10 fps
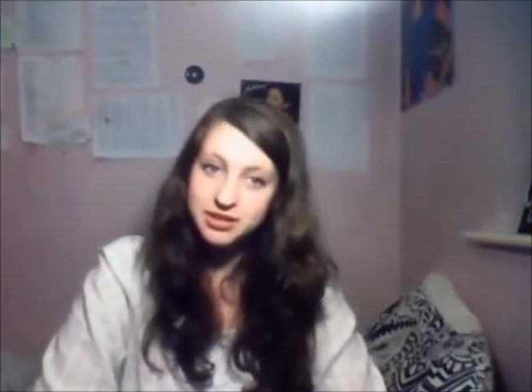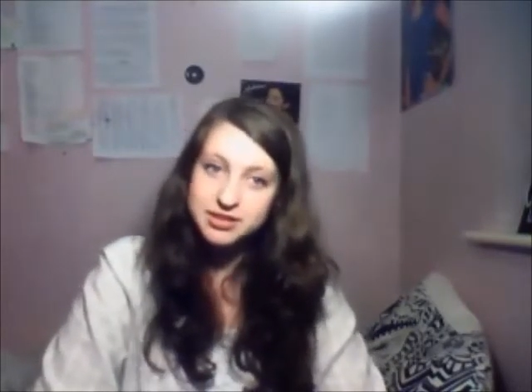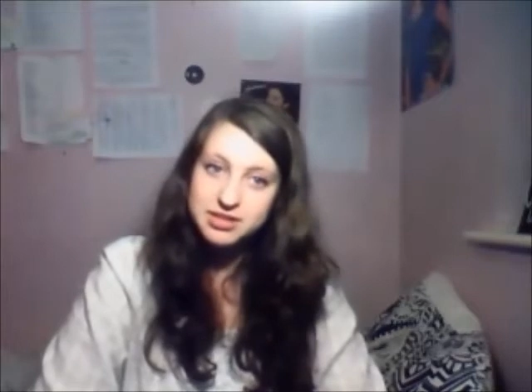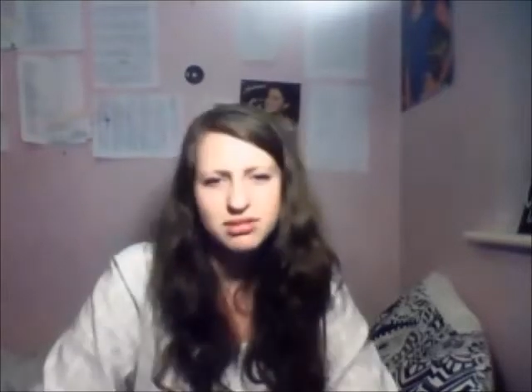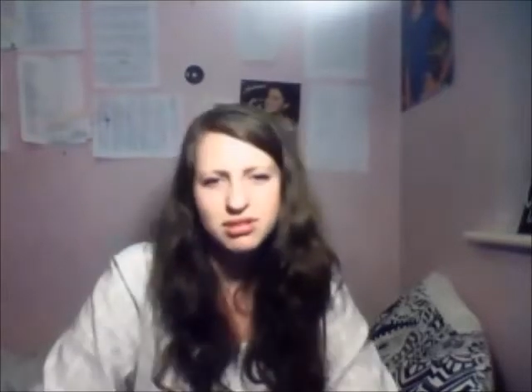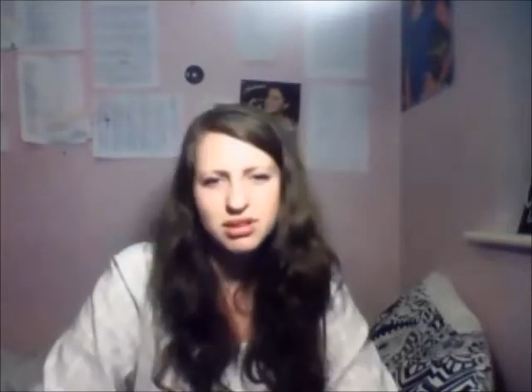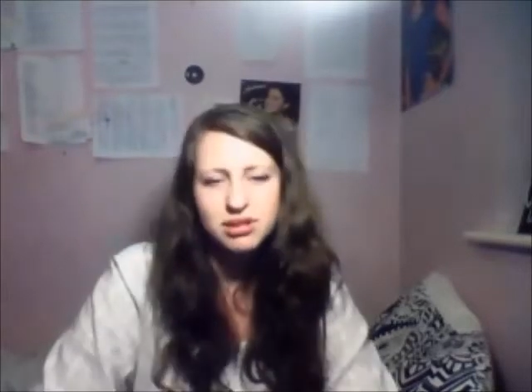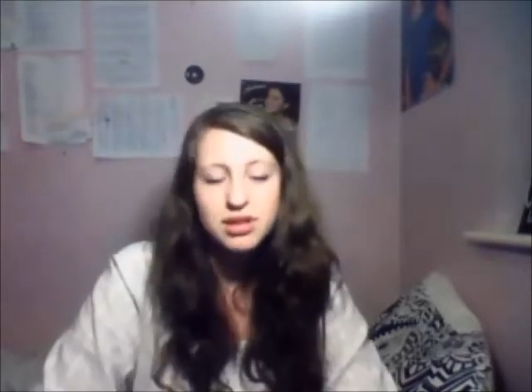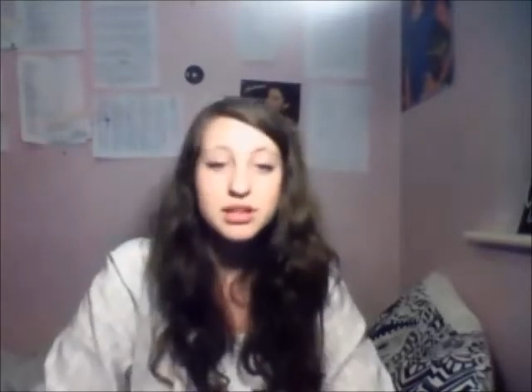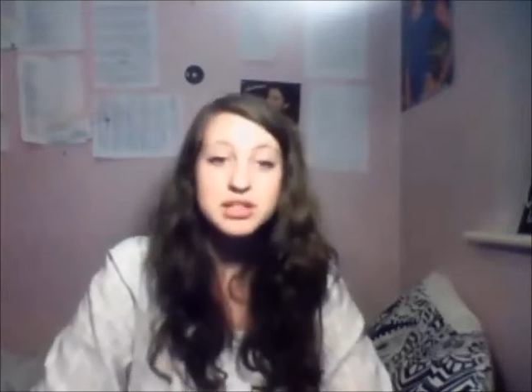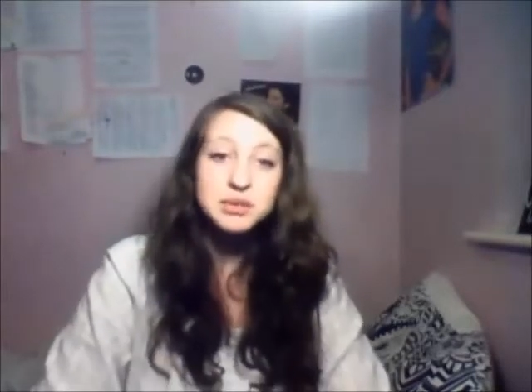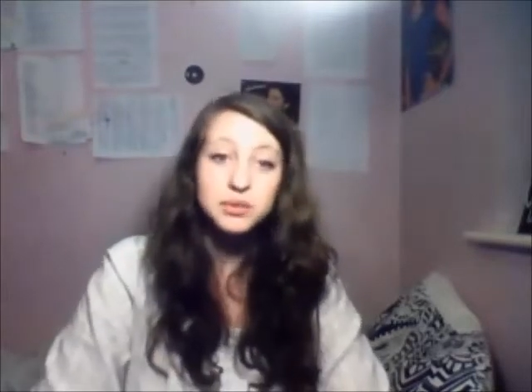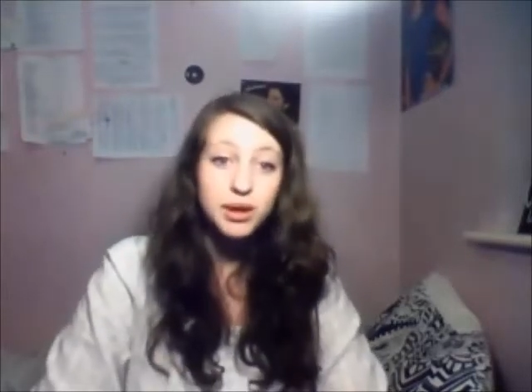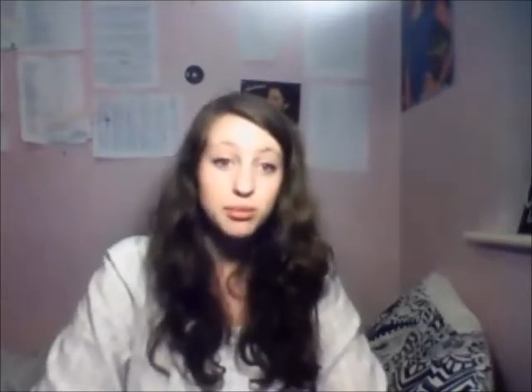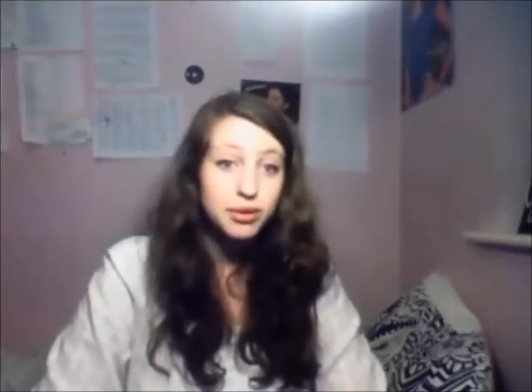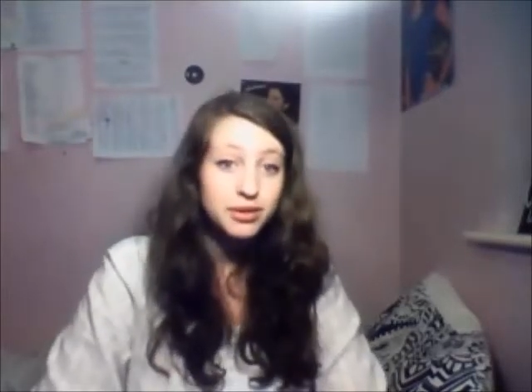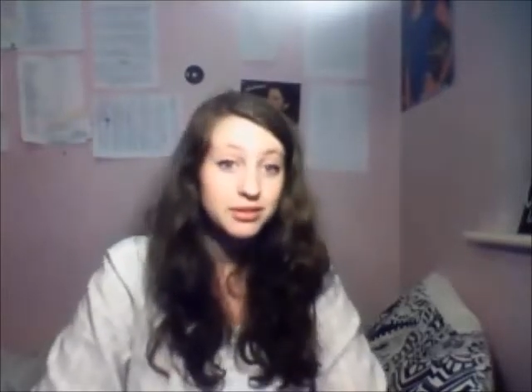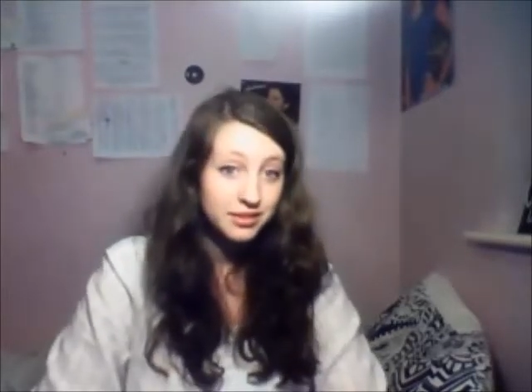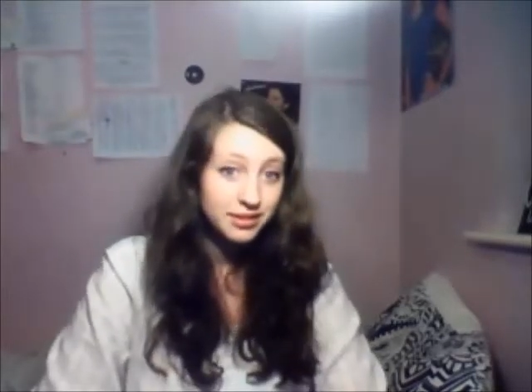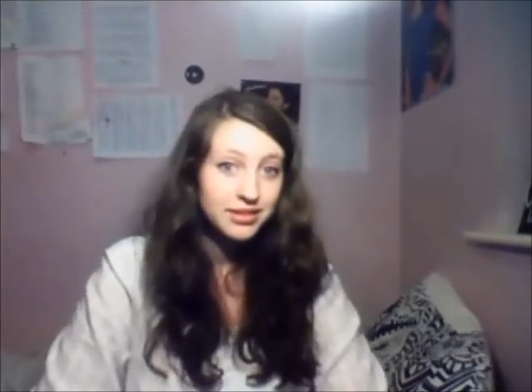He's the squib
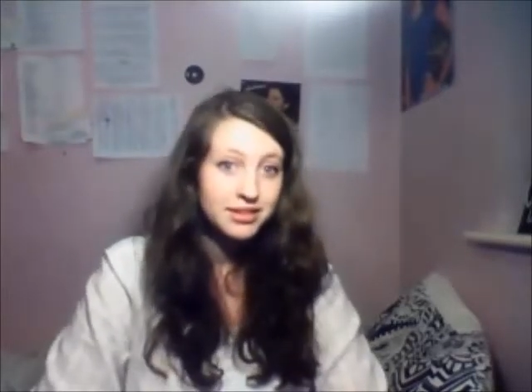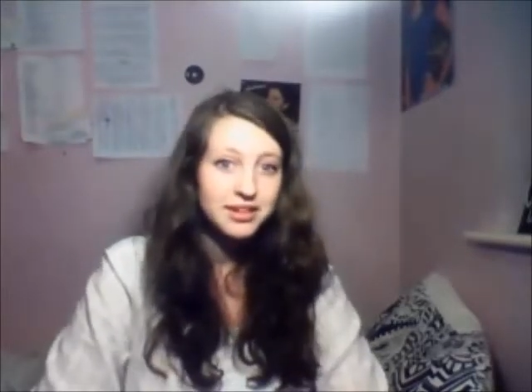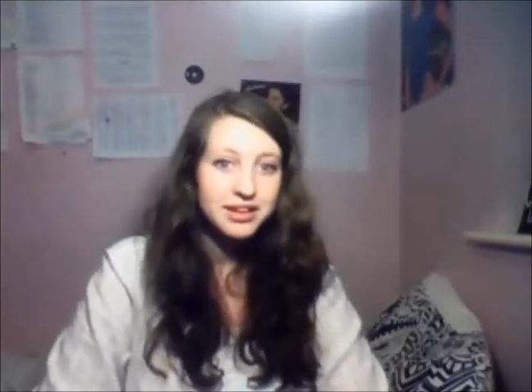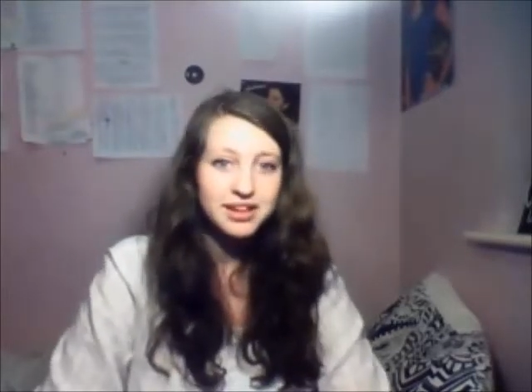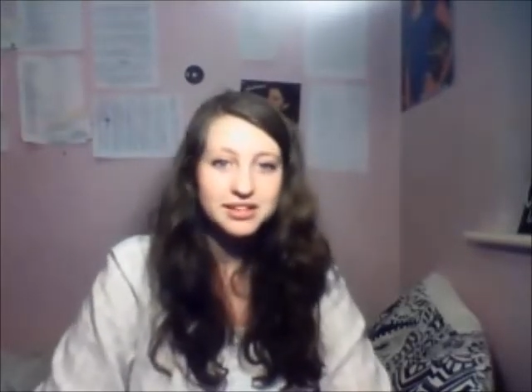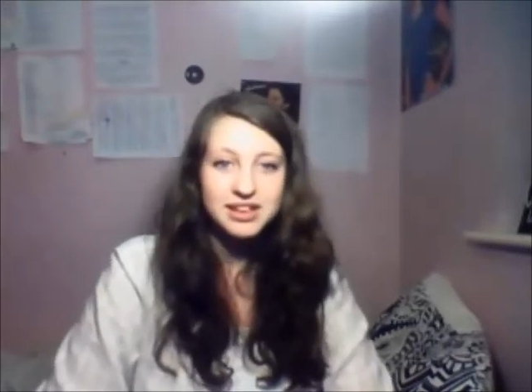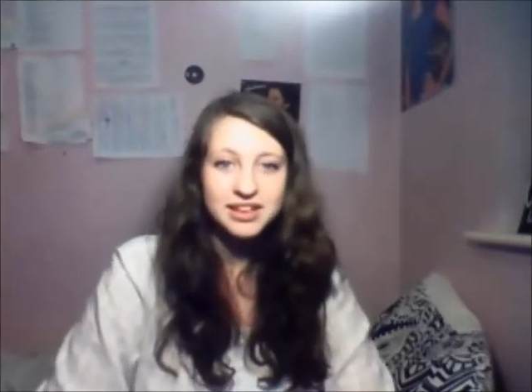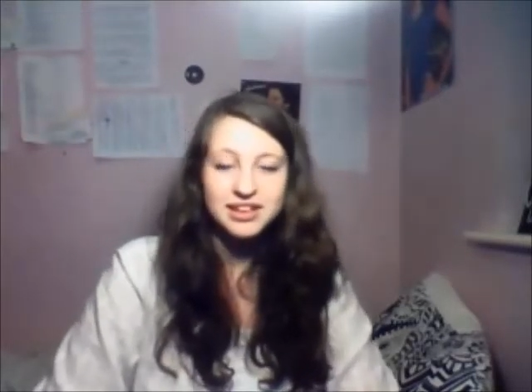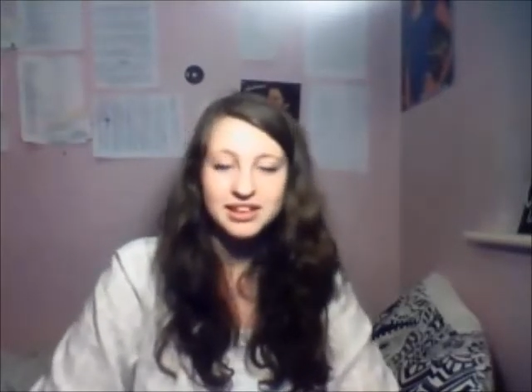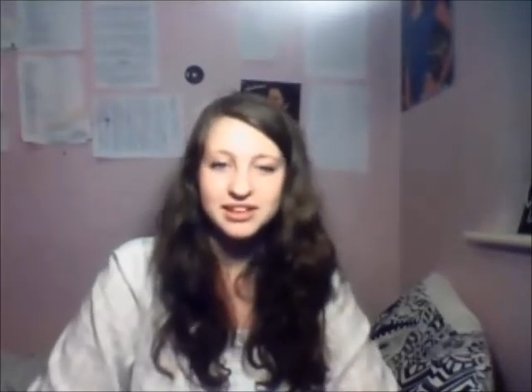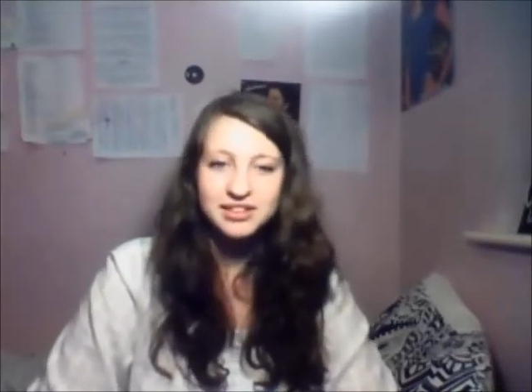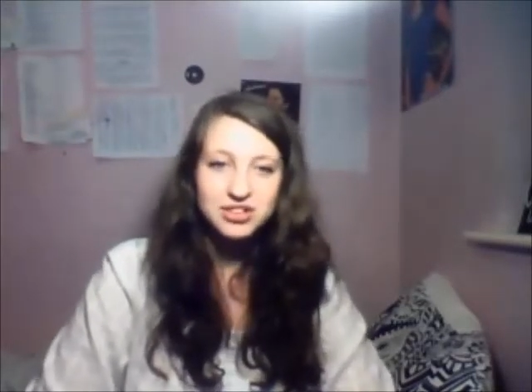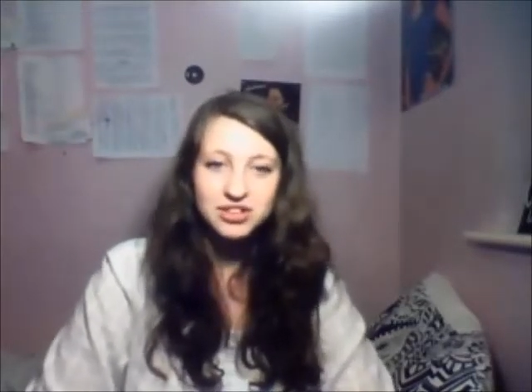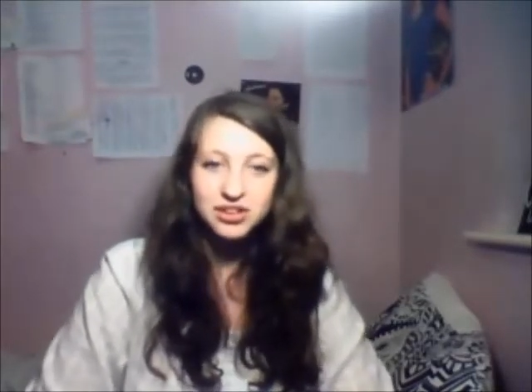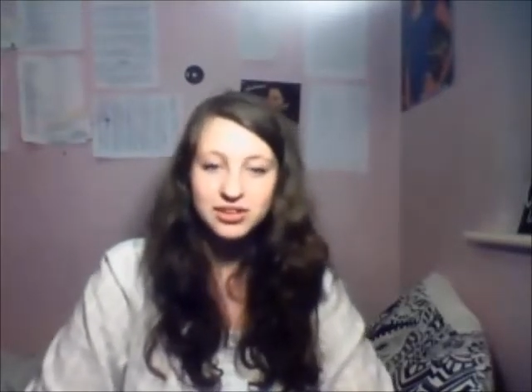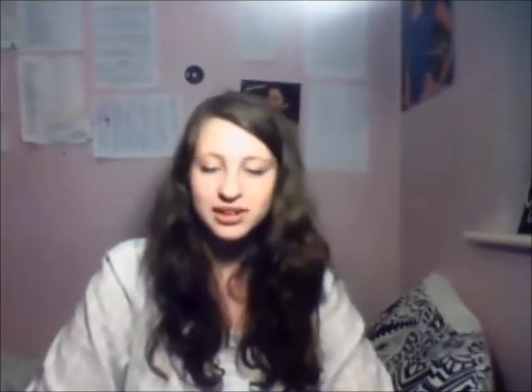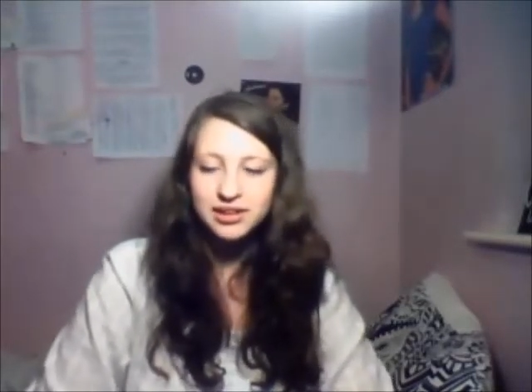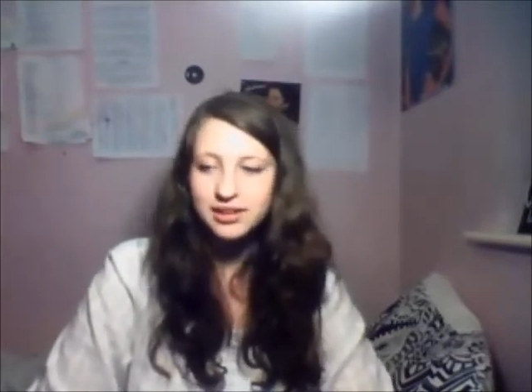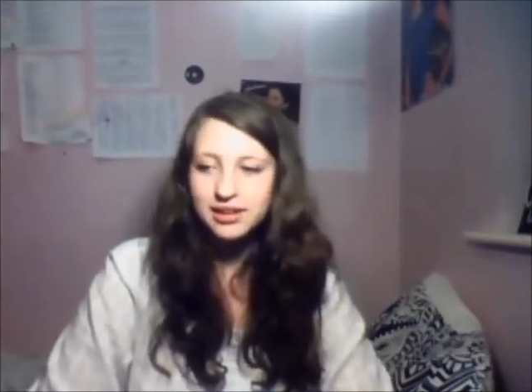caretaker, should know that.